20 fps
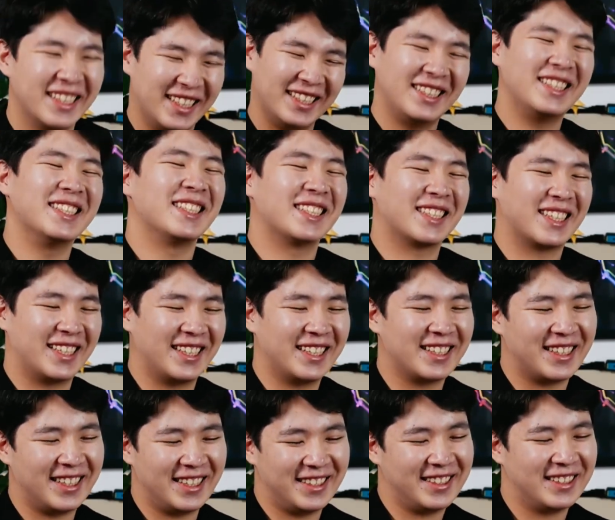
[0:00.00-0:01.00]
It is correct
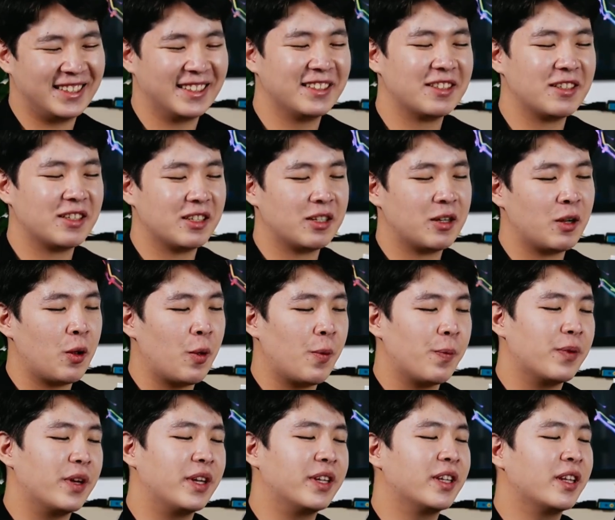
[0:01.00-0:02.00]
answer.
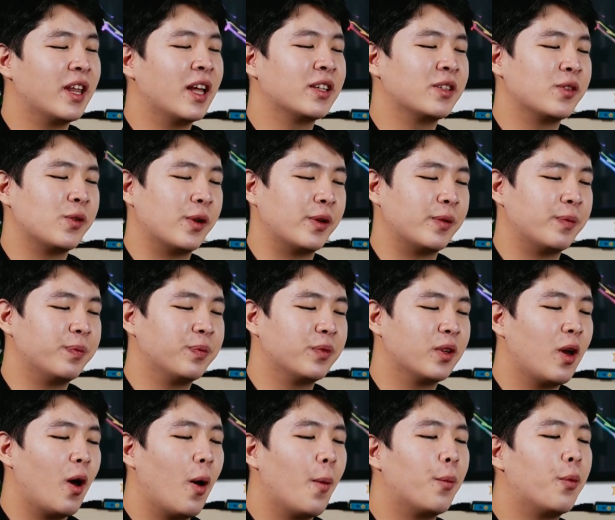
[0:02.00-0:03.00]
And another one.
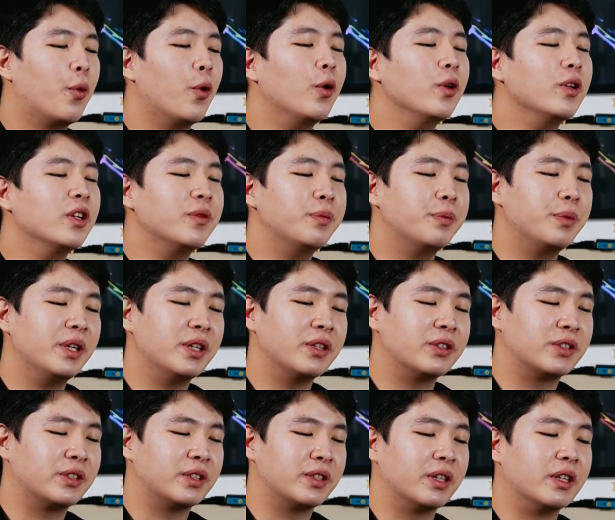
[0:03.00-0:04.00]
Polar
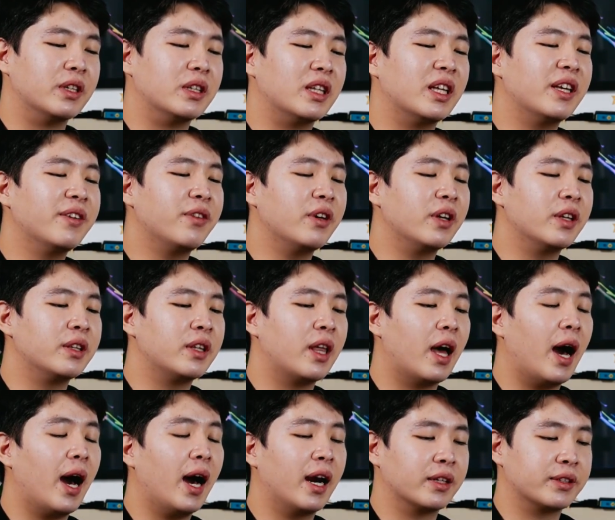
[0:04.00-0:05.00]
bears live in the
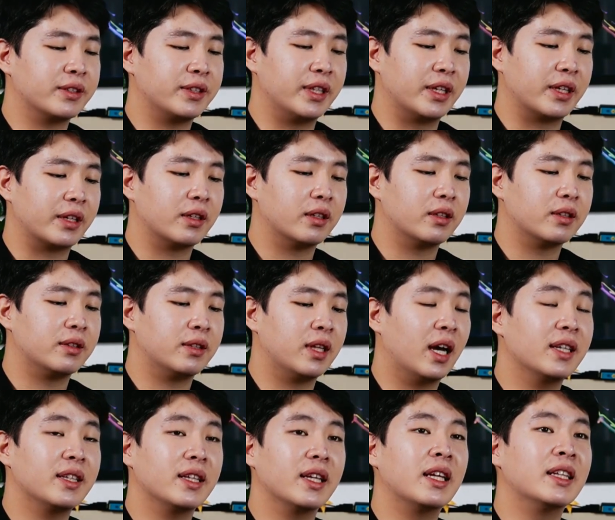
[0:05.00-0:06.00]
Arctic,
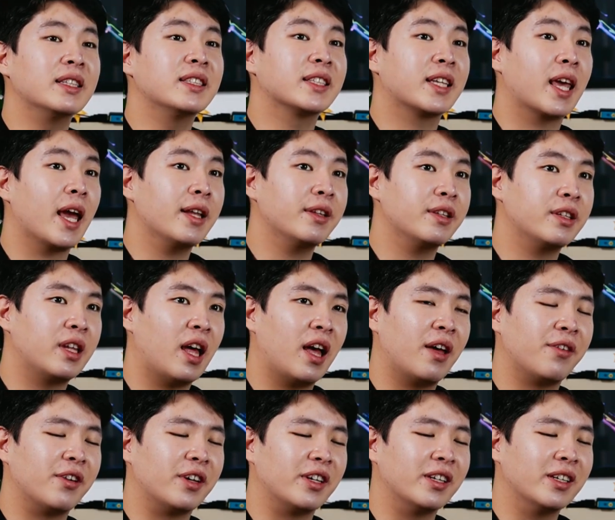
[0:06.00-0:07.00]
not in
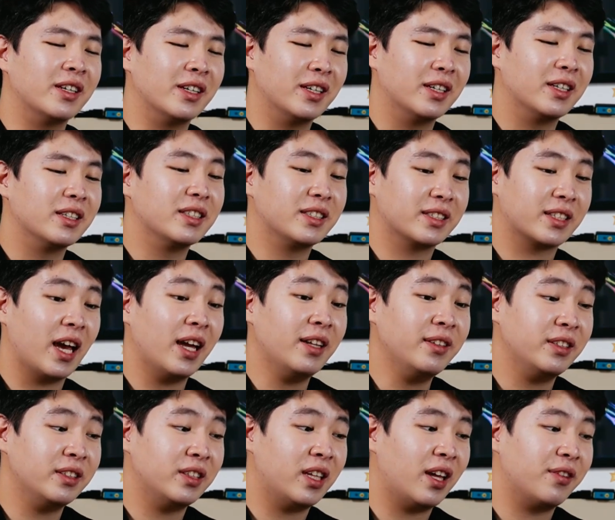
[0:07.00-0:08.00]
Scandinavia.
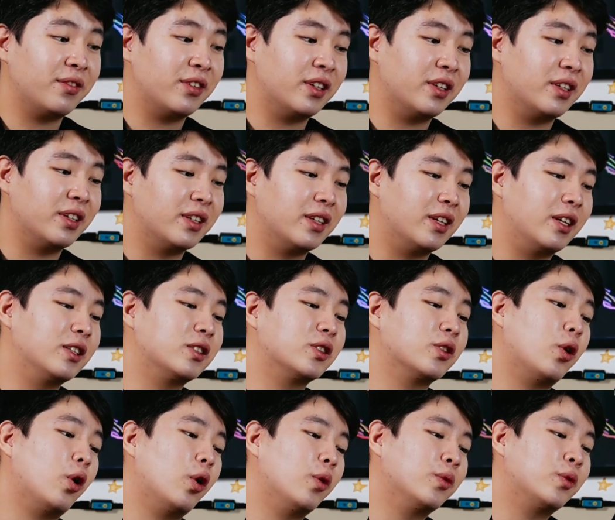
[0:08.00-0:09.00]
Scandinavia is
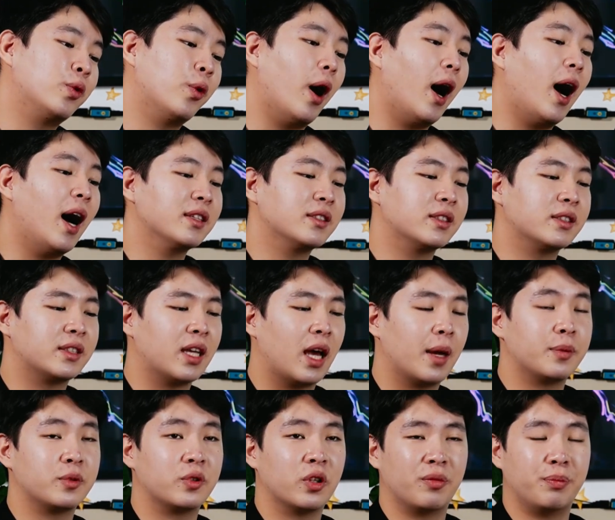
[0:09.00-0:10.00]
home to other
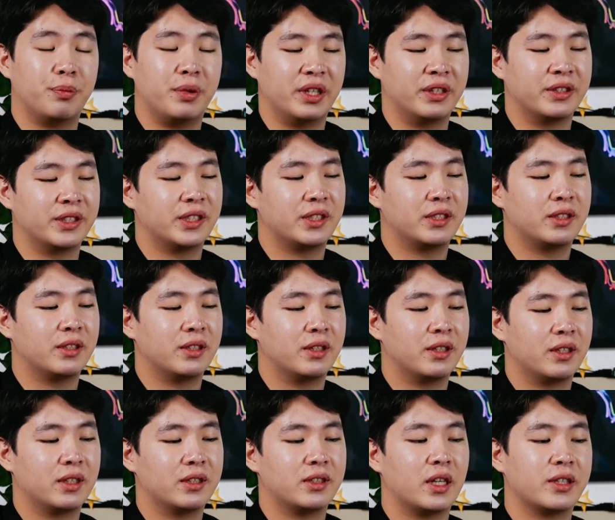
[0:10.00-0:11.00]
types of bears,
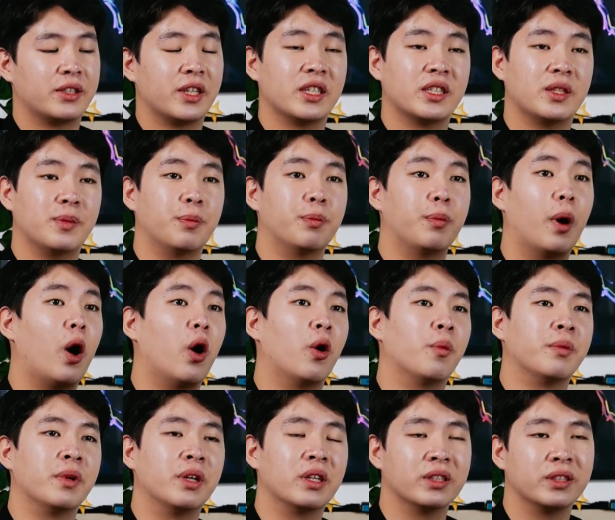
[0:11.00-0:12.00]
such as brown
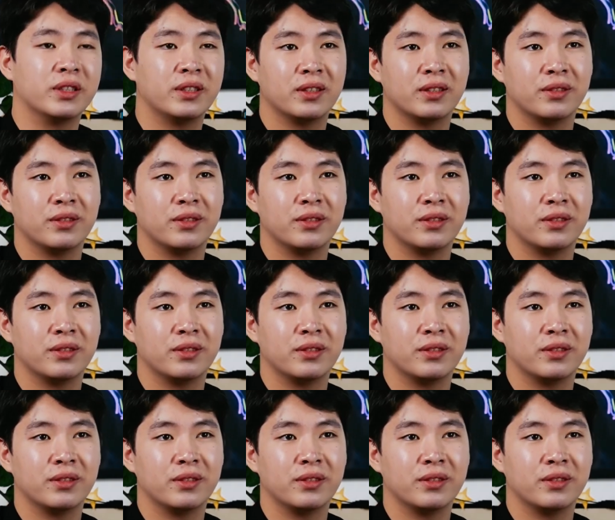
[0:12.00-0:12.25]
bears.